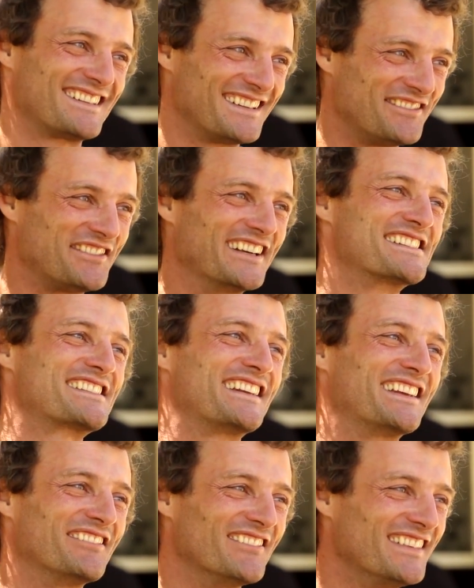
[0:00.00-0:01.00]
Yeah, the first
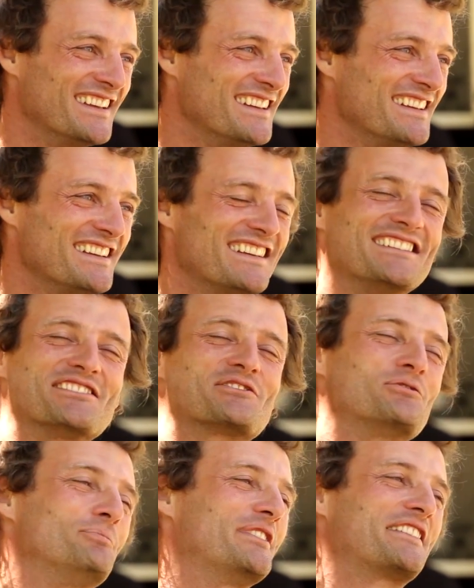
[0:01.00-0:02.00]
time, a
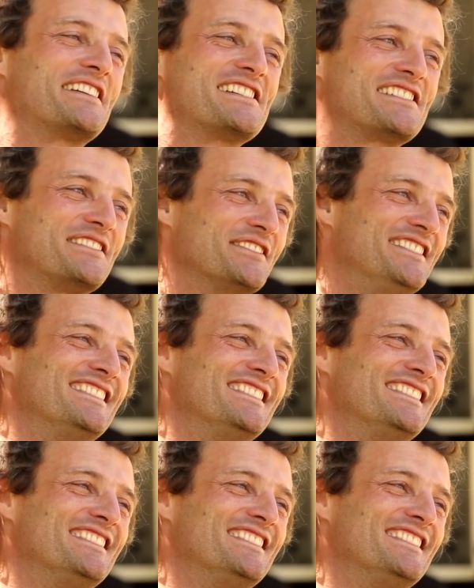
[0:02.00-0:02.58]
super rescue.